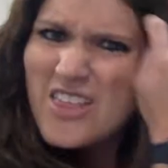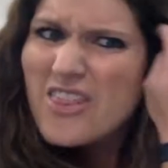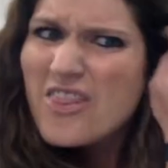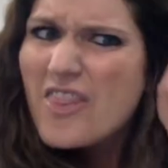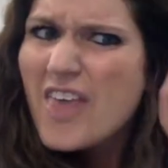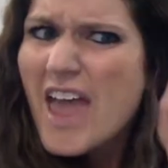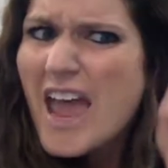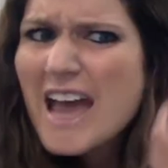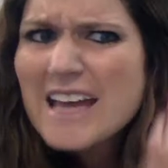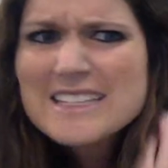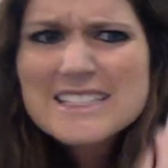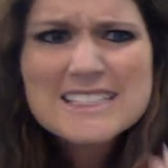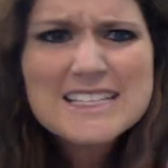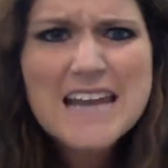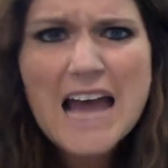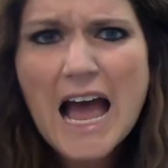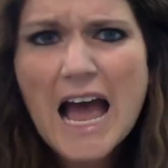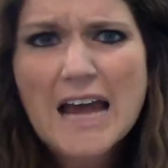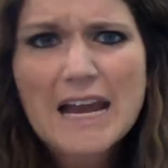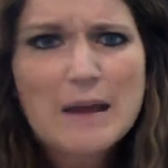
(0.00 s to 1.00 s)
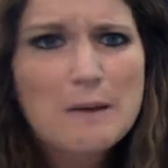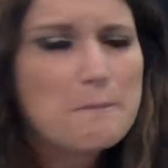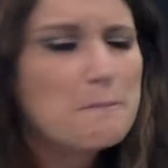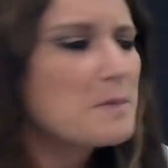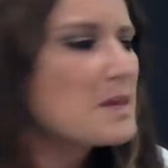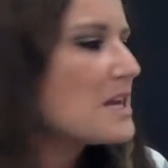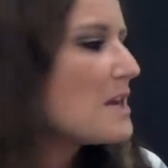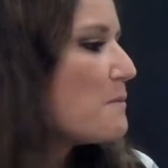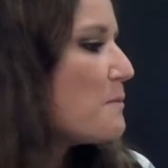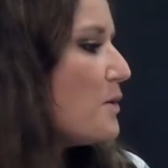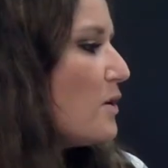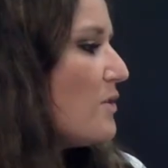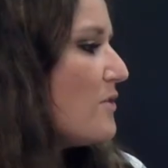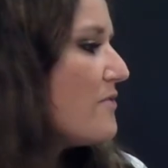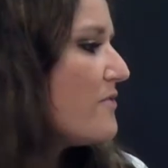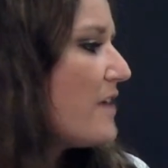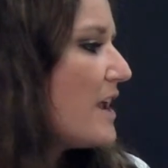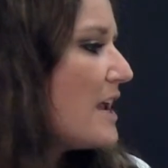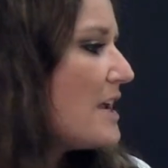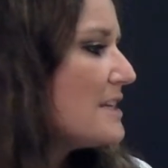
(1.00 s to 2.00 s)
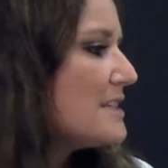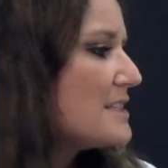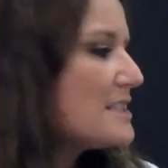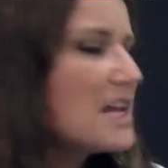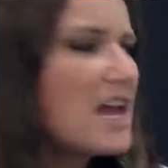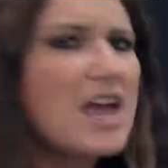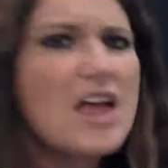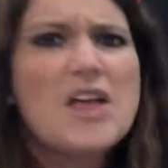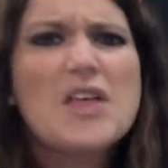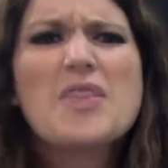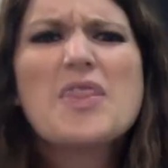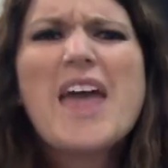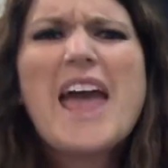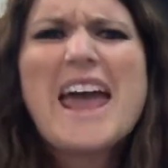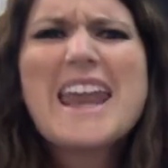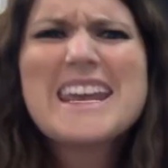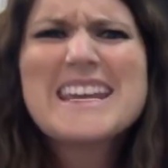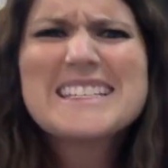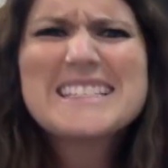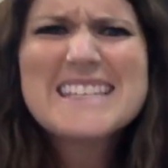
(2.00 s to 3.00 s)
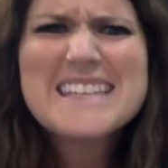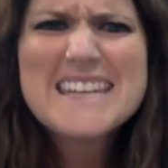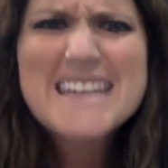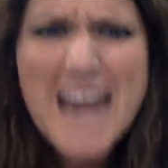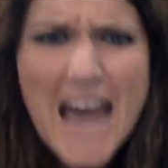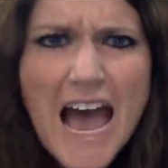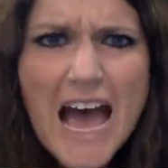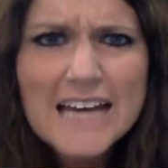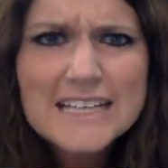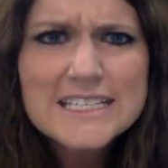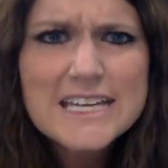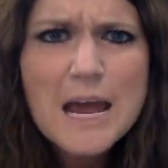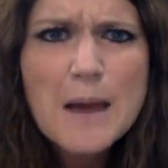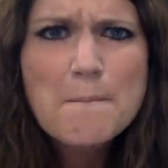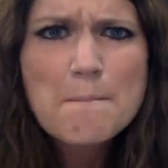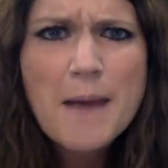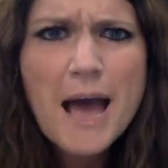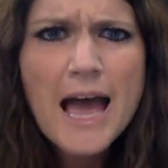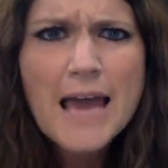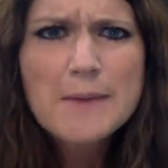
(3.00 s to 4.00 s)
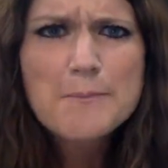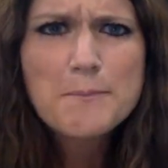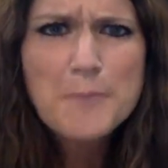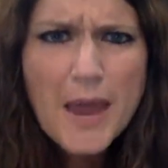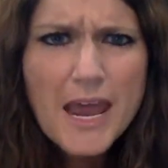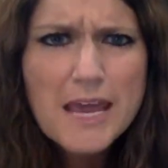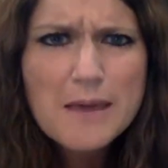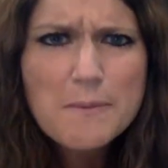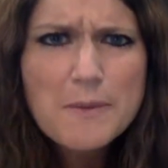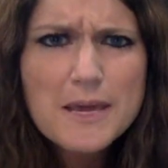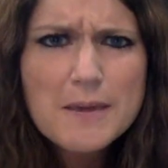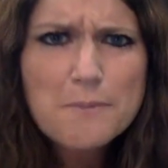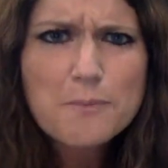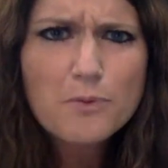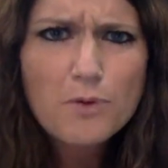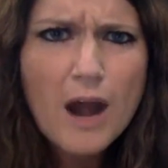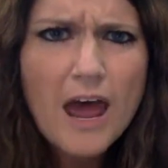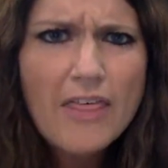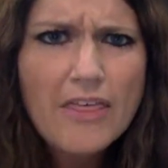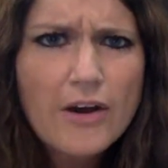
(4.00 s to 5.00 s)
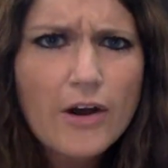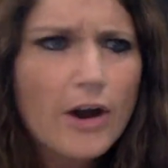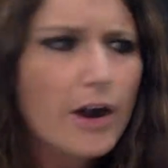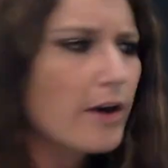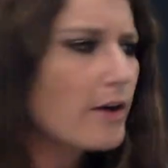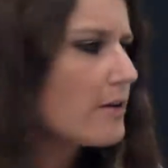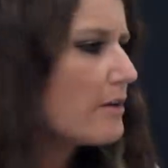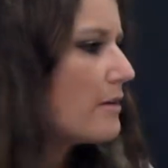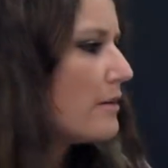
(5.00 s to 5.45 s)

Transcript: "That's not a people face. That is not my baby brother."